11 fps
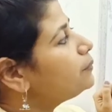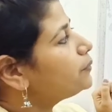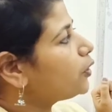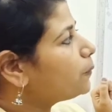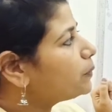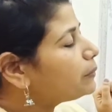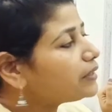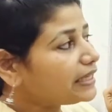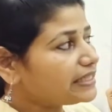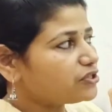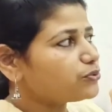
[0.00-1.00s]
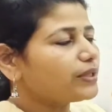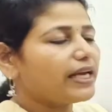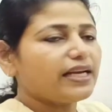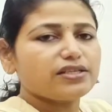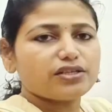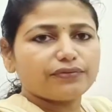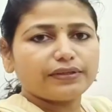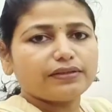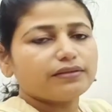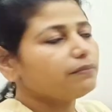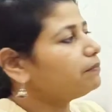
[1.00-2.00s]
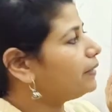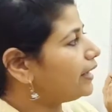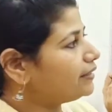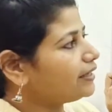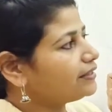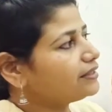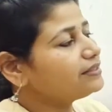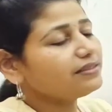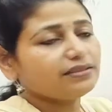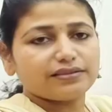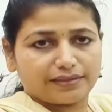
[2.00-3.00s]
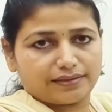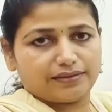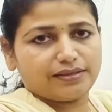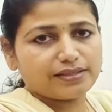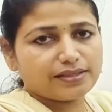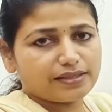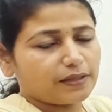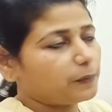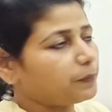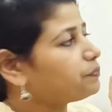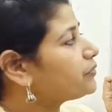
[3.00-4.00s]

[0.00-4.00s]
problem related to the age of a man and his son, isn't it?